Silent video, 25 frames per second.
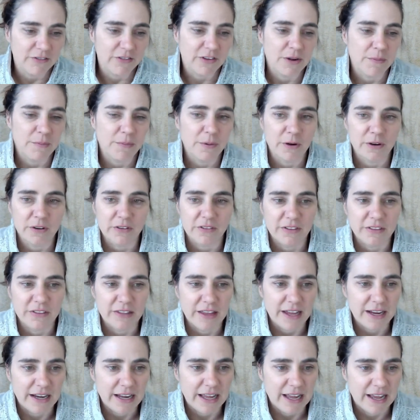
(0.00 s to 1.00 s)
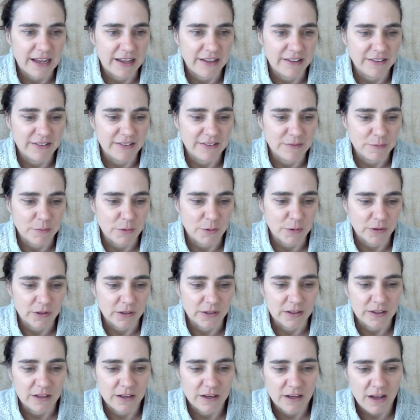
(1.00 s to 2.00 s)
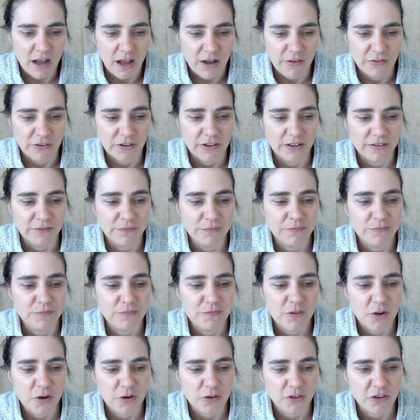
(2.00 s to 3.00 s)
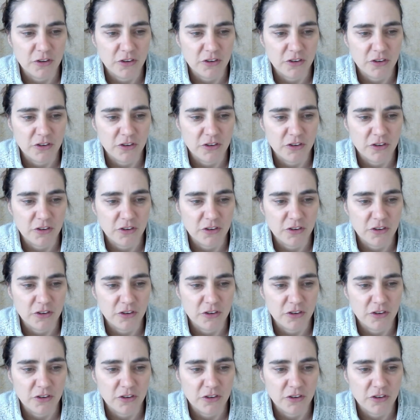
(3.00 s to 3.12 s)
a person that has more Kapha Dosha,